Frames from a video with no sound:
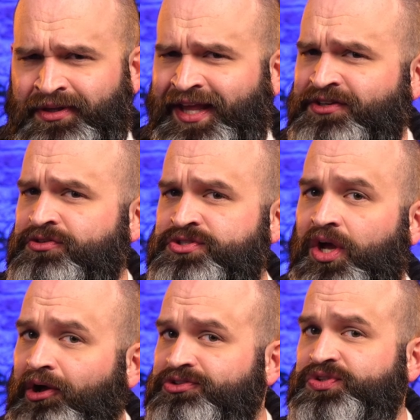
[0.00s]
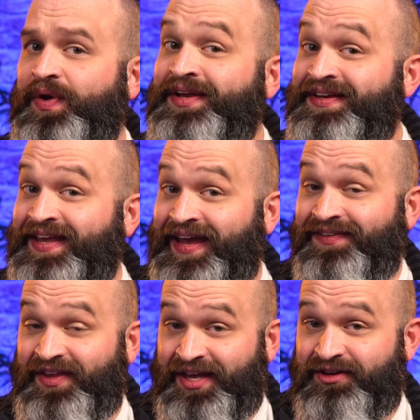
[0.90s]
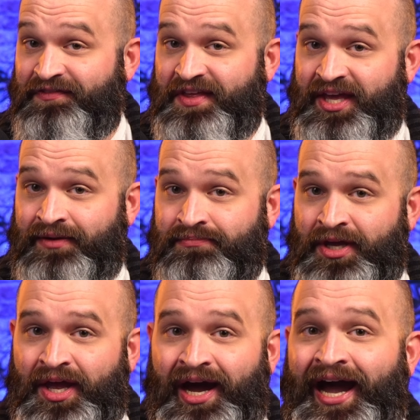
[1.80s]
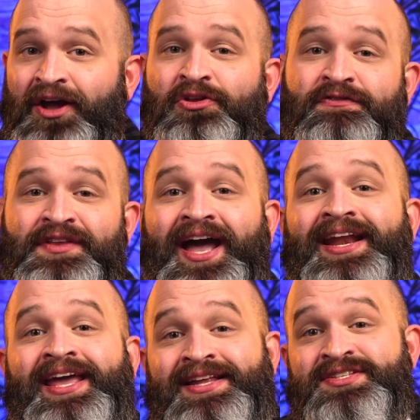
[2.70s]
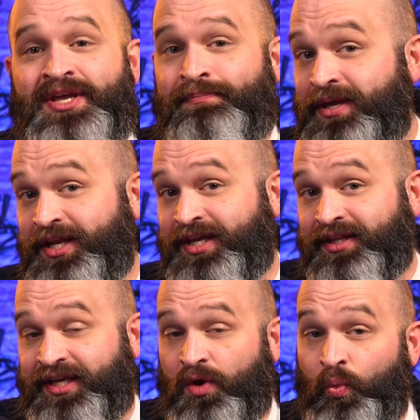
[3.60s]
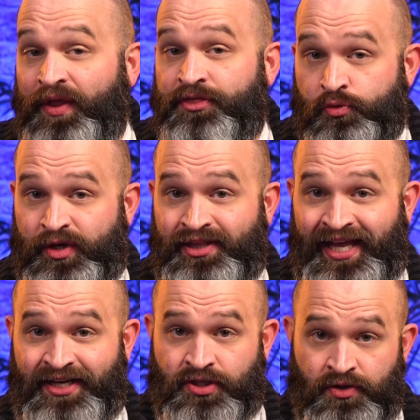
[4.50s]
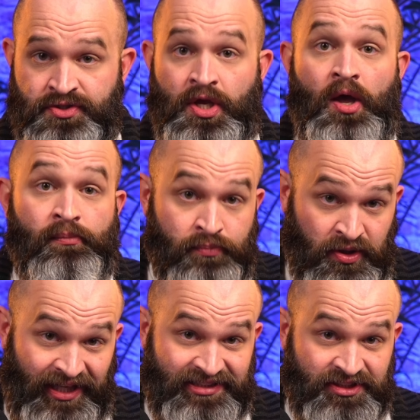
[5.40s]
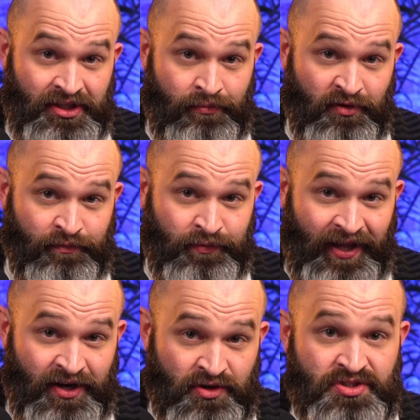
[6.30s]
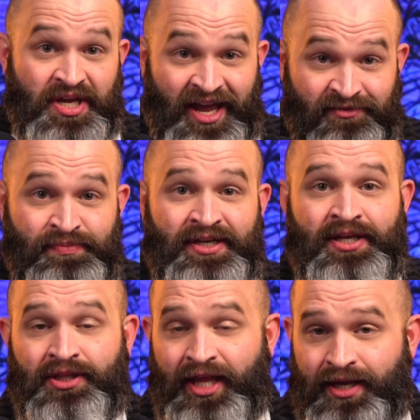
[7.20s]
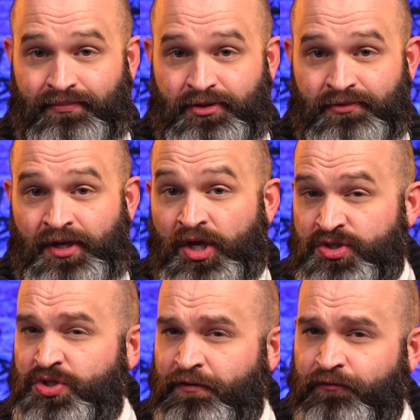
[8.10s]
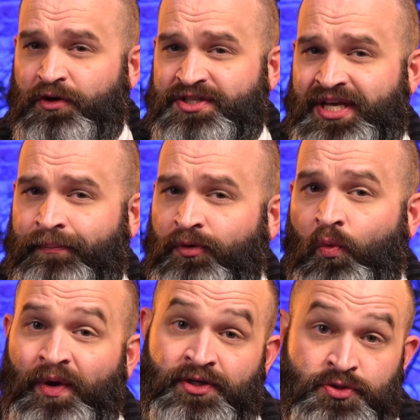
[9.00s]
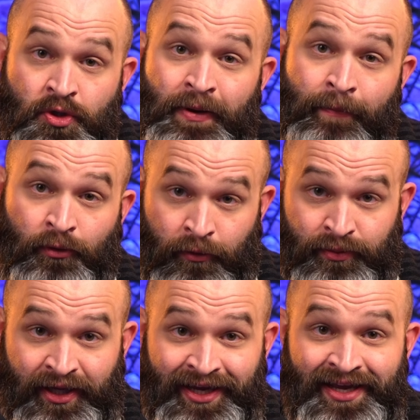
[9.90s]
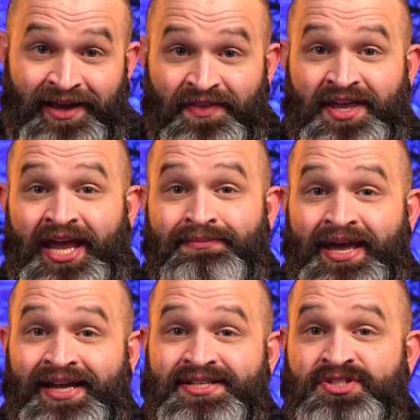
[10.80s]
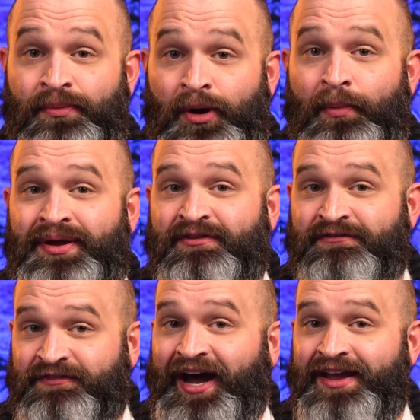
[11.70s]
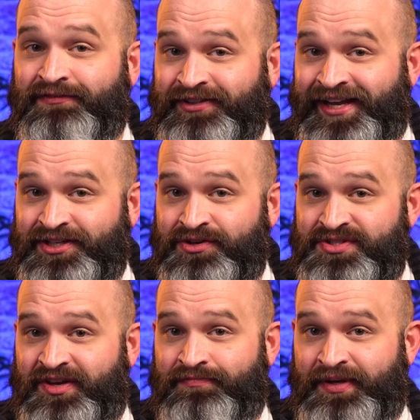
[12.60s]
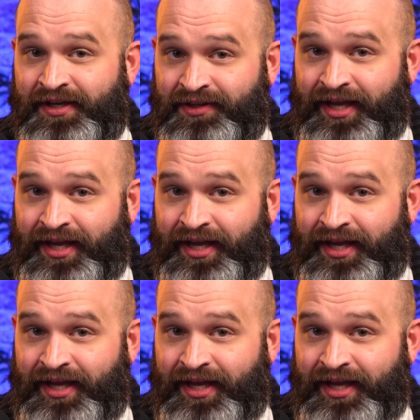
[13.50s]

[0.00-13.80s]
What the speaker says: But lanterns also indicate the end of the game. Isle of Night ends immediately when 3 lanterns plus the number of players have been claimed. So for example, when 2 people are playing, the game ends the moment 5 lanterns have been